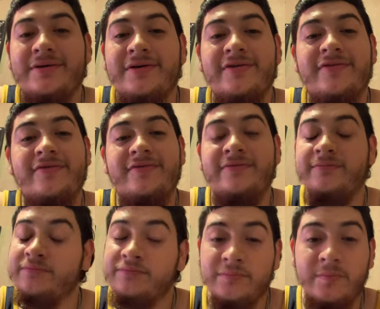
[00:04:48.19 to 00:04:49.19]
If
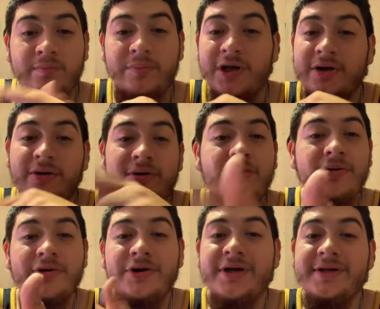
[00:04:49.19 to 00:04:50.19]
I go
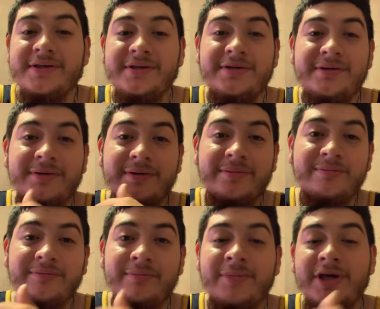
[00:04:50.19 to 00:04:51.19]
crazy,
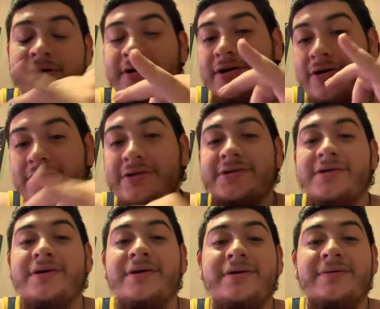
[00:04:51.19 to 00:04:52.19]
make good
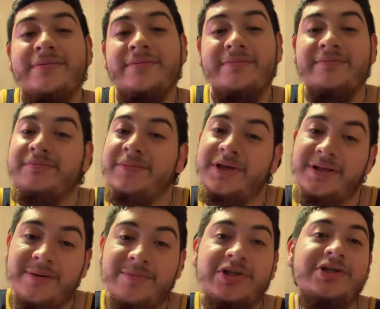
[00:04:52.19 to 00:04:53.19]
content, and
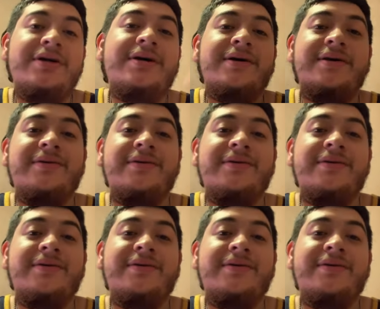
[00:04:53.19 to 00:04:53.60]
I'm gonna try.